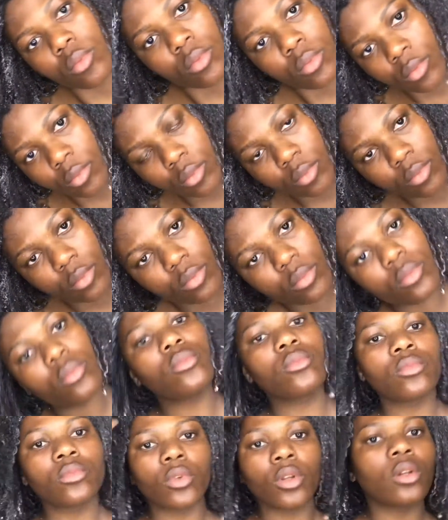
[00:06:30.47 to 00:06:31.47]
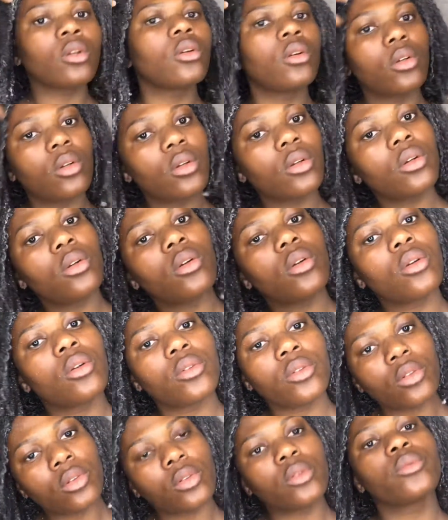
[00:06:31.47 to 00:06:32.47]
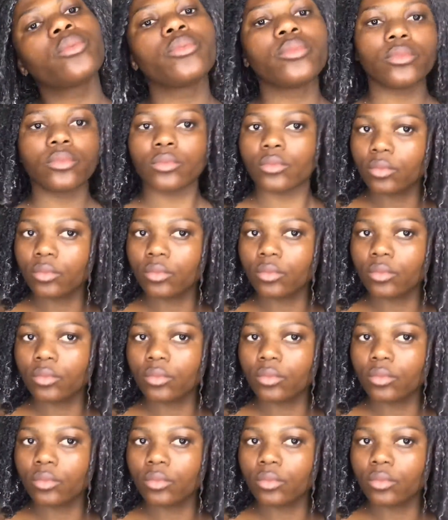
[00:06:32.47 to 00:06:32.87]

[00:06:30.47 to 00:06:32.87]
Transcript: Like you can see here, I put water on it,